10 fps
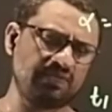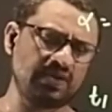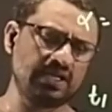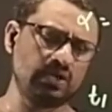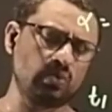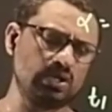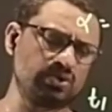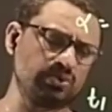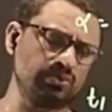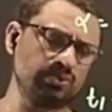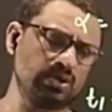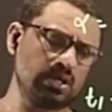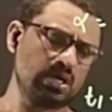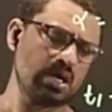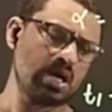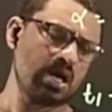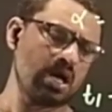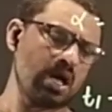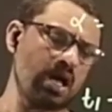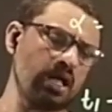alpha equal to
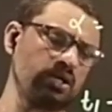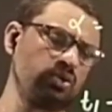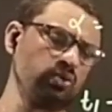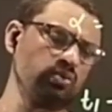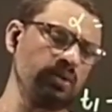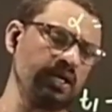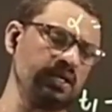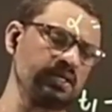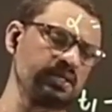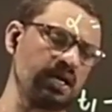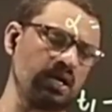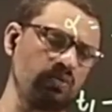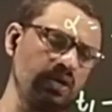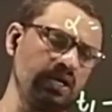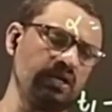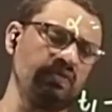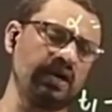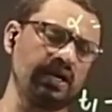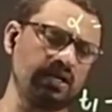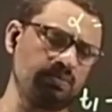R2 minus R1
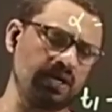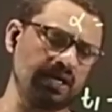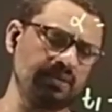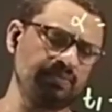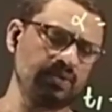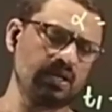divided by